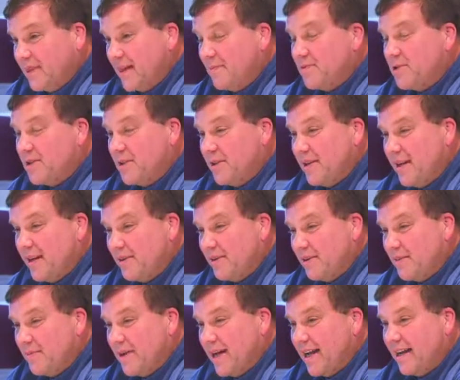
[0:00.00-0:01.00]
I'm sure they
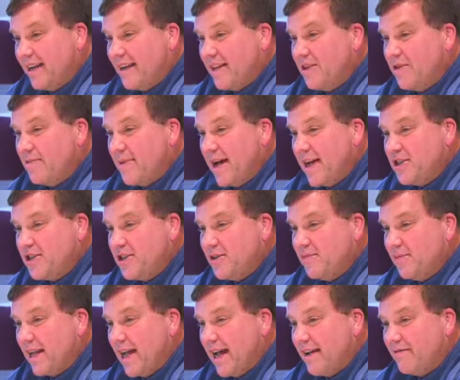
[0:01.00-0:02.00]
heard about it. Can you imagine
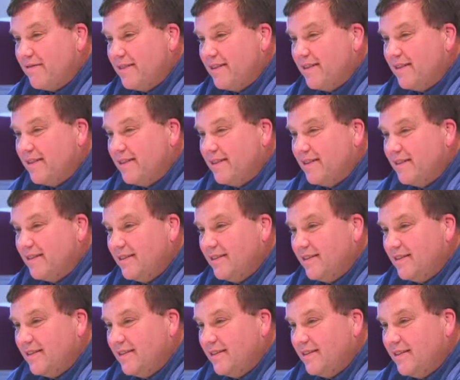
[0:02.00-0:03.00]
them laughing
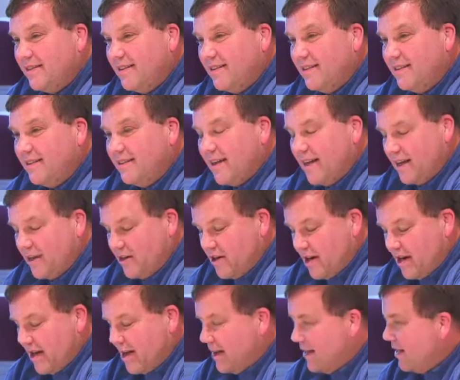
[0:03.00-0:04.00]
at
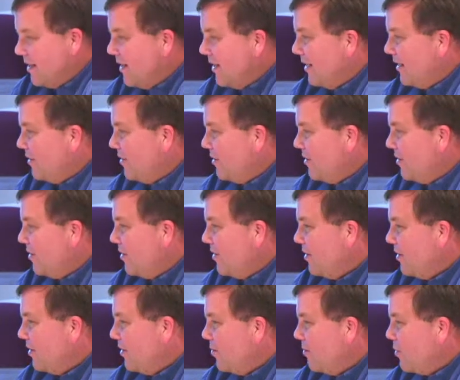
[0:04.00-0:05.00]
God and
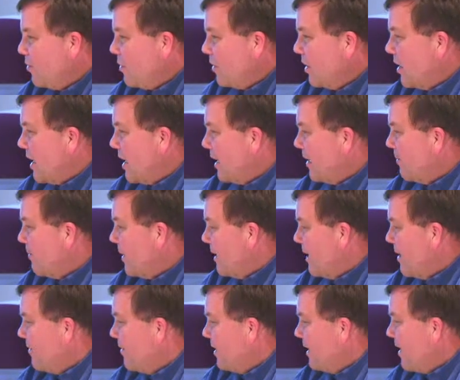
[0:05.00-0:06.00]
poor God up
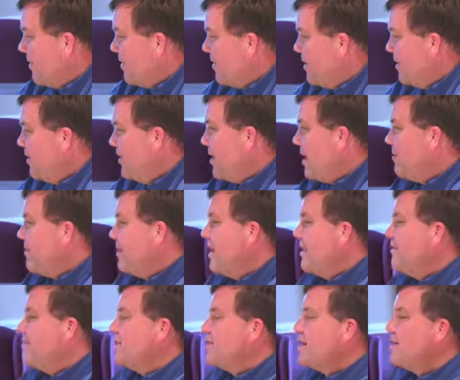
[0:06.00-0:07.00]
in heaven? You know, how
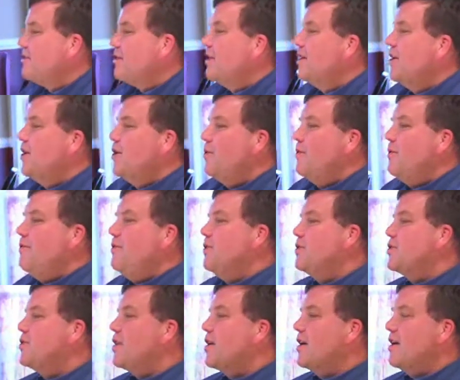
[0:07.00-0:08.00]
many of us ever, we
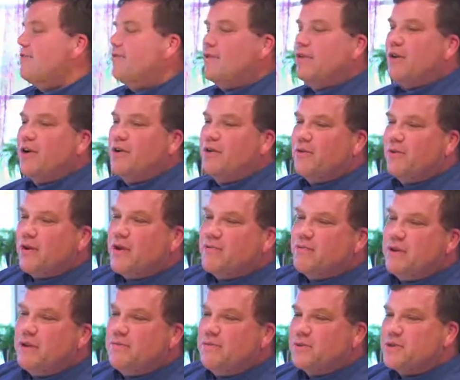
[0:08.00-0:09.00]
feel sorry for all the
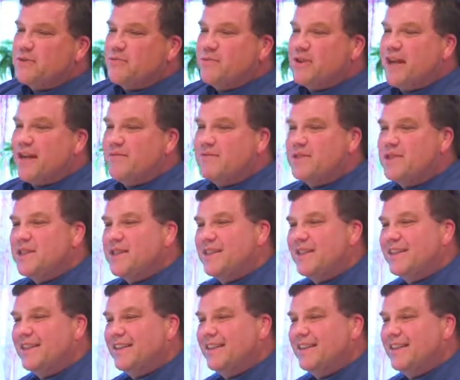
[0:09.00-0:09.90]
wrong people sometimes.